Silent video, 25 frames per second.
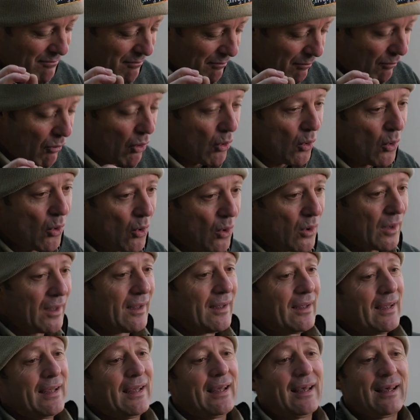more
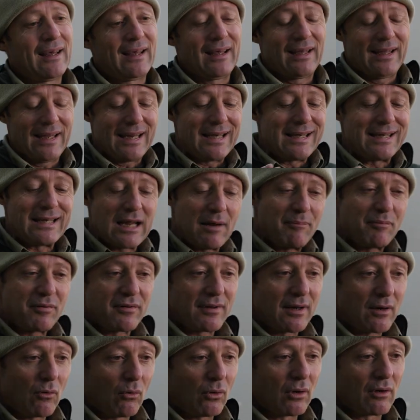uh, in depth
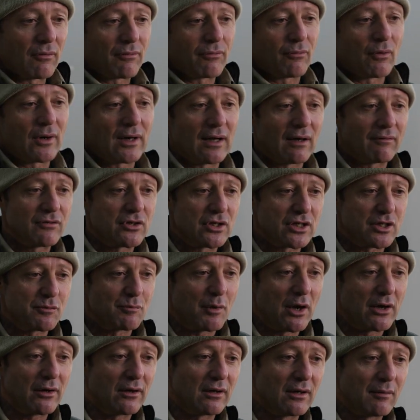than all of what I've just
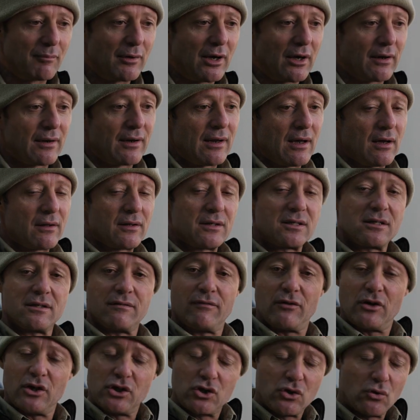spoken about now. This is a
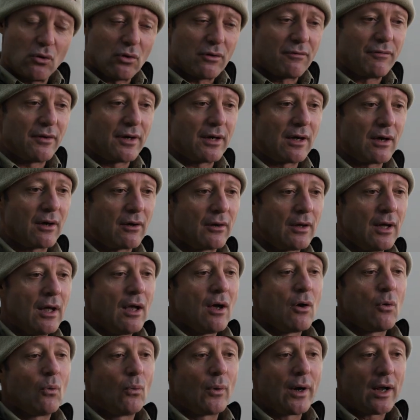very short video.
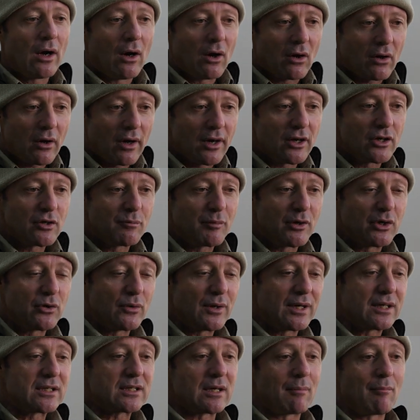We are going to be
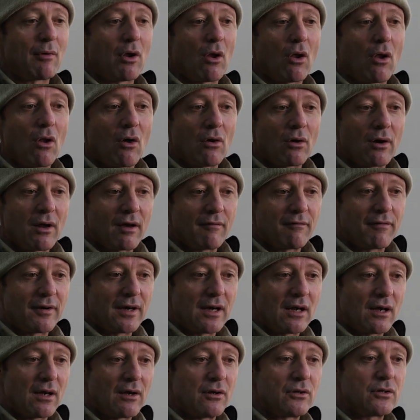doing some longer
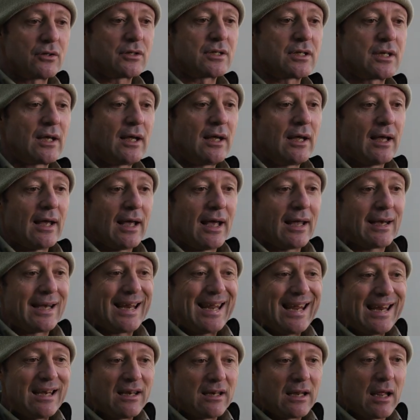videos, an
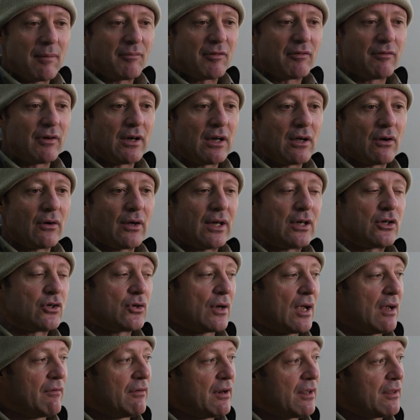in-depth video
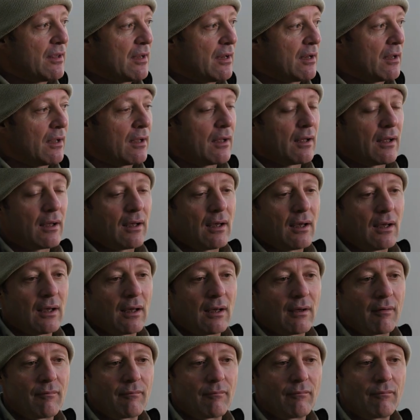into everything
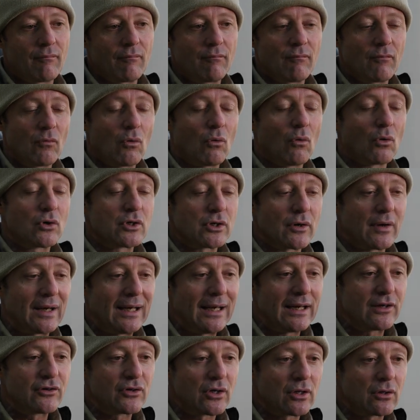uh, auto
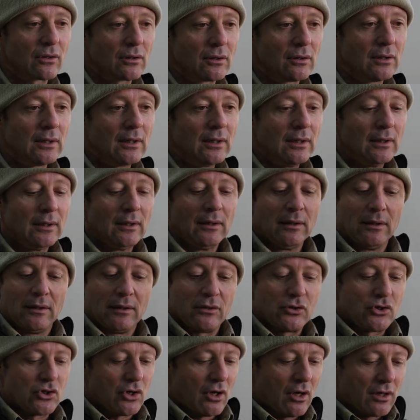electrical,
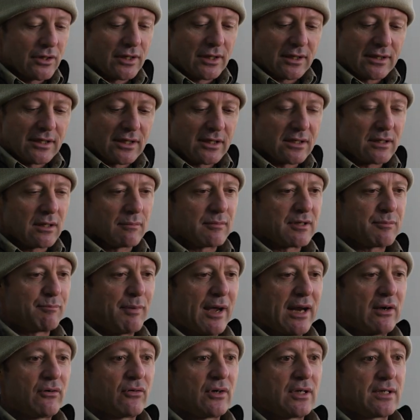charging systems,
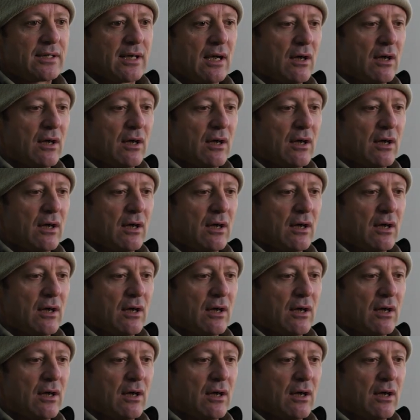batteries,